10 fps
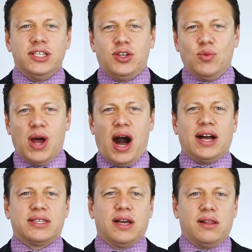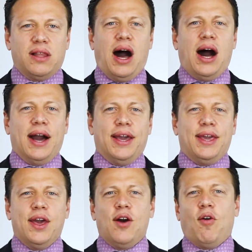do not lie
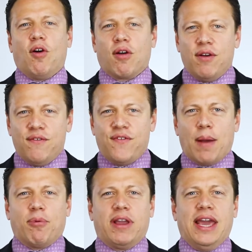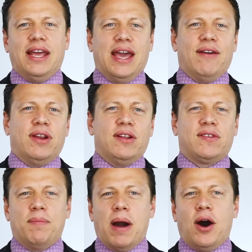or fabricate evidence
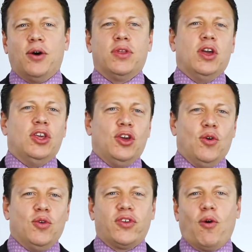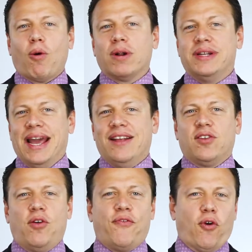about use or dates
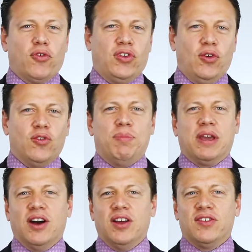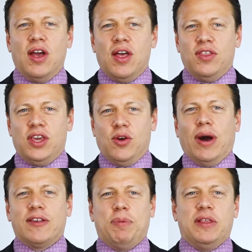of first use, because the
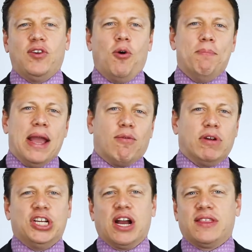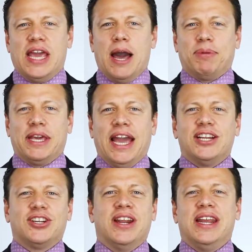USPTO may reject the
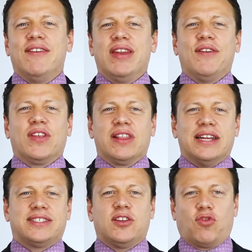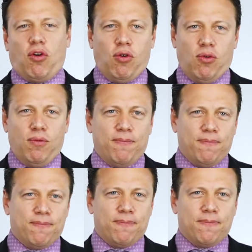application. And even if it lets it through,
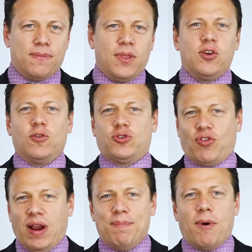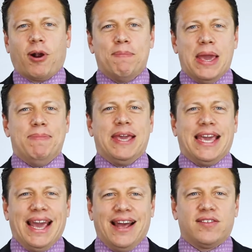your trademark may be
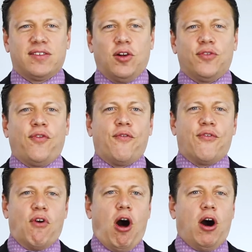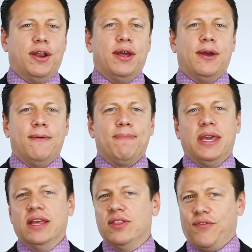canceled for fraud
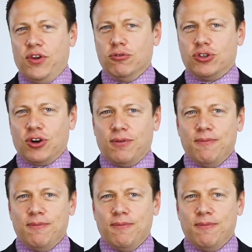in the future.